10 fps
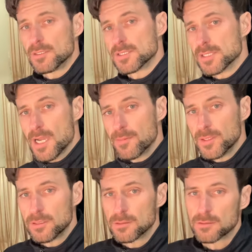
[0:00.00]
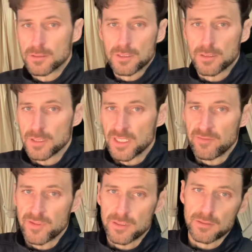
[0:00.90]
stop it,
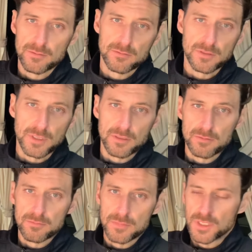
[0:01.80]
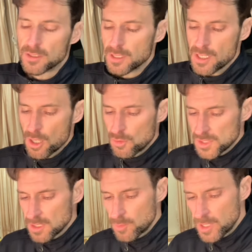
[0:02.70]
leave it, go
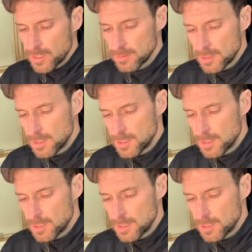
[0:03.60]
somewhere.